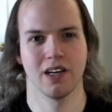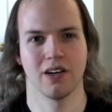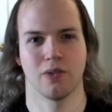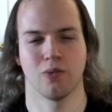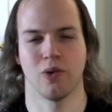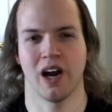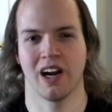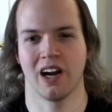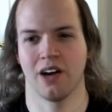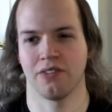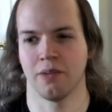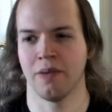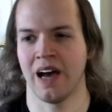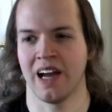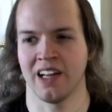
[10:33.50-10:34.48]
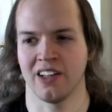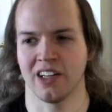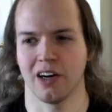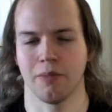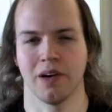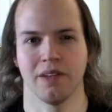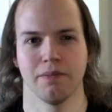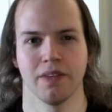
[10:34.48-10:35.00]
right off the bat.
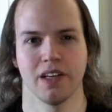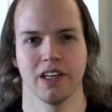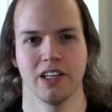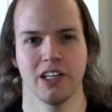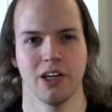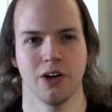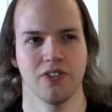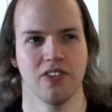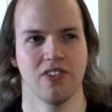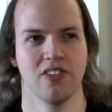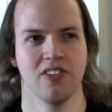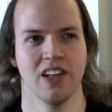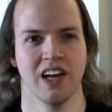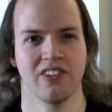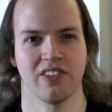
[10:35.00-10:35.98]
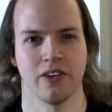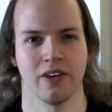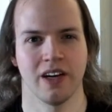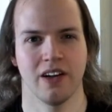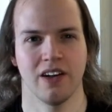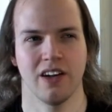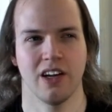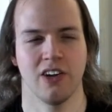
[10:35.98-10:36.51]
But it's just a nice little